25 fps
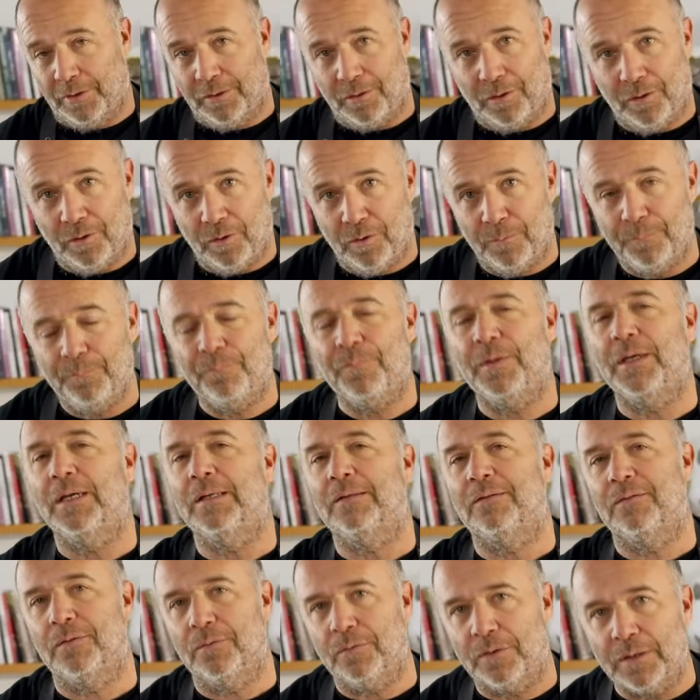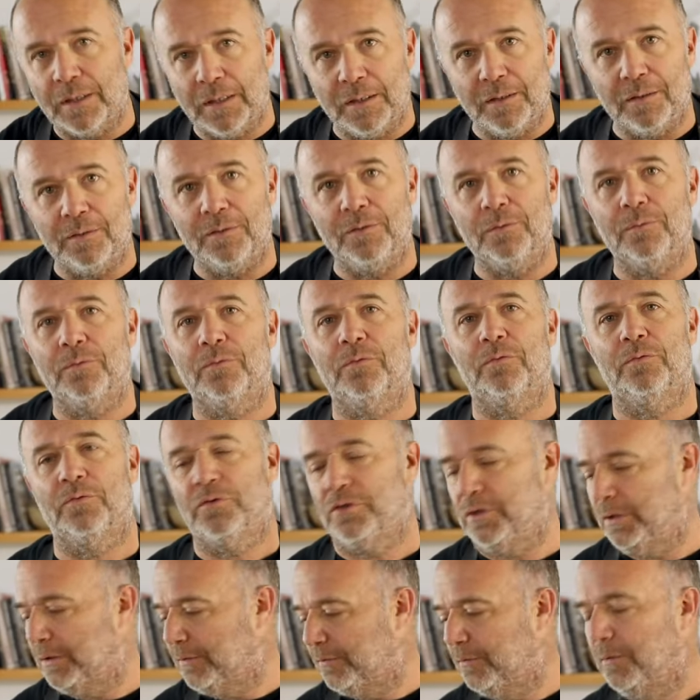at home, it's okay, use
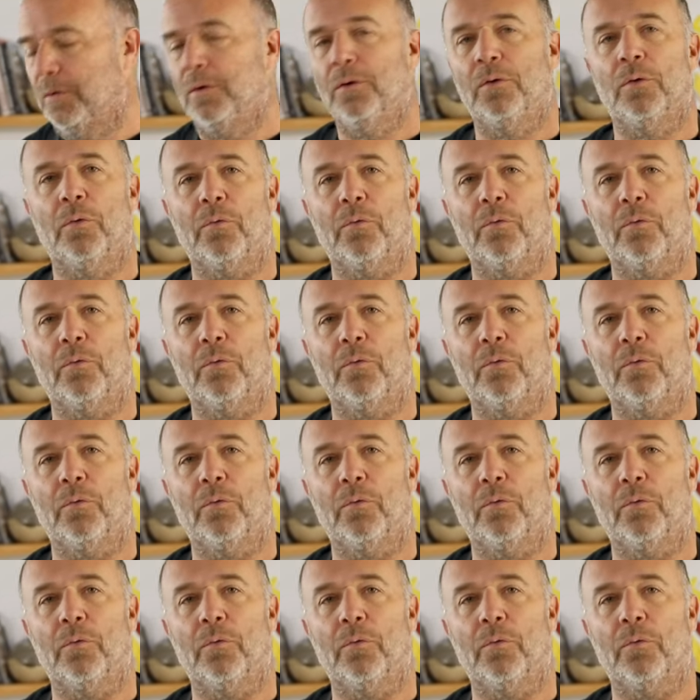just